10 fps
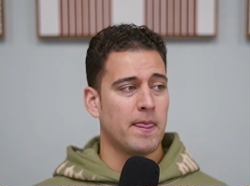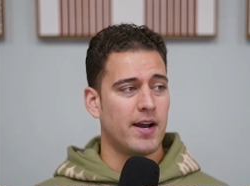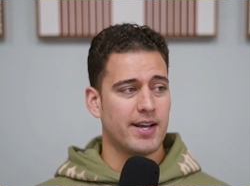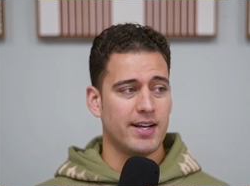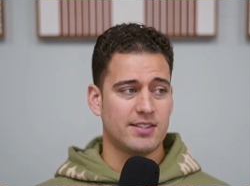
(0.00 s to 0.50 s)

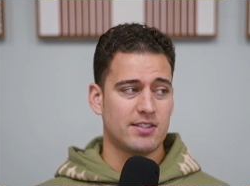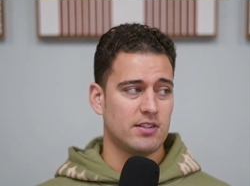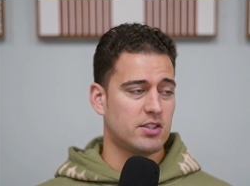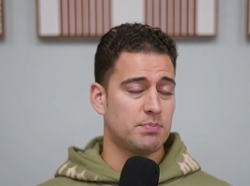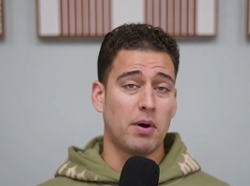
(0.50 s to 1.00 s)
I guess,
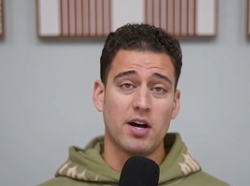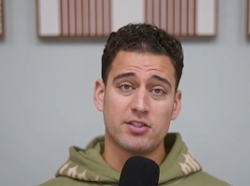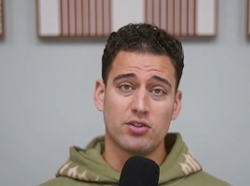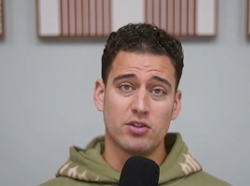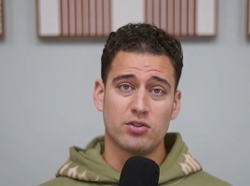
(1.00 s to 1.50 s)

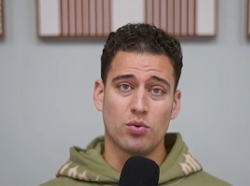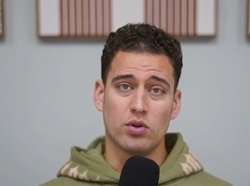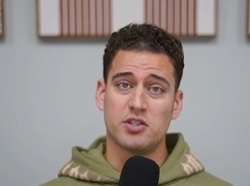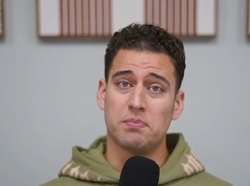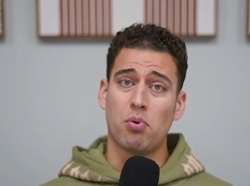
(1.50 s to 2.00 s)
sponsors or
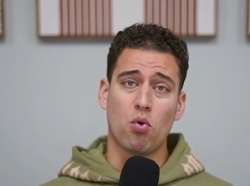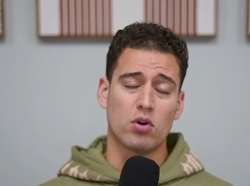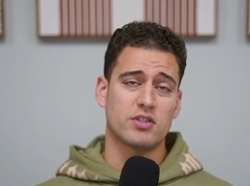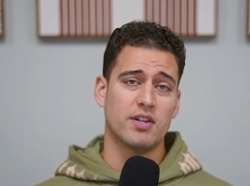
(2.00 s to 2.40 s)
supporters